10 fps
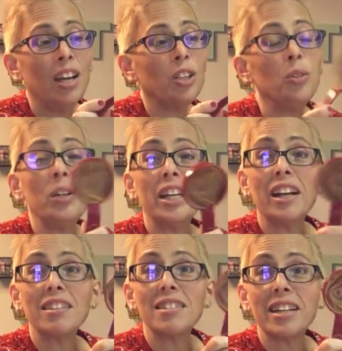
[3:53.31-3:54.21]
You
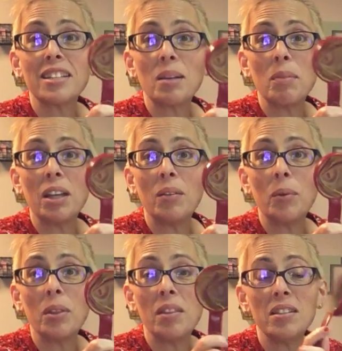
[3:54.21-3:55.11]
cannot stick something
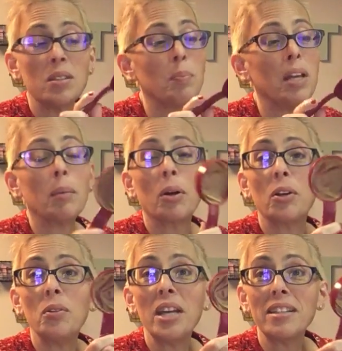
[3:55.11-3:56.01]
with, this is peanut butter.
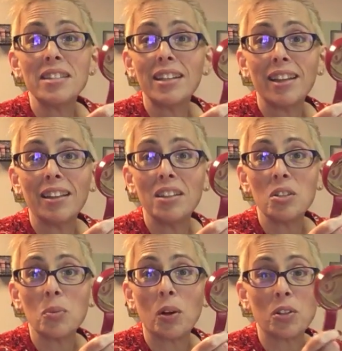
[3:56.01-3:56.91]
You can't stick that in the
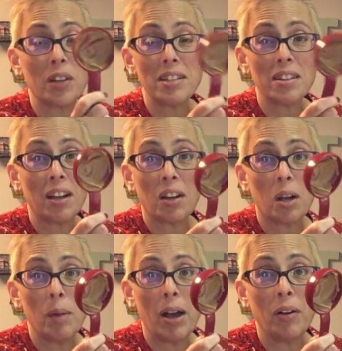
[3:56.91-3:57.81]
dishwasher. That's not going to
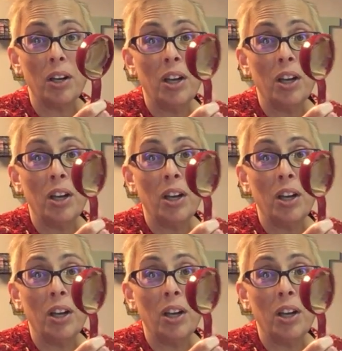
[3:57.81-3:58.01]
come out.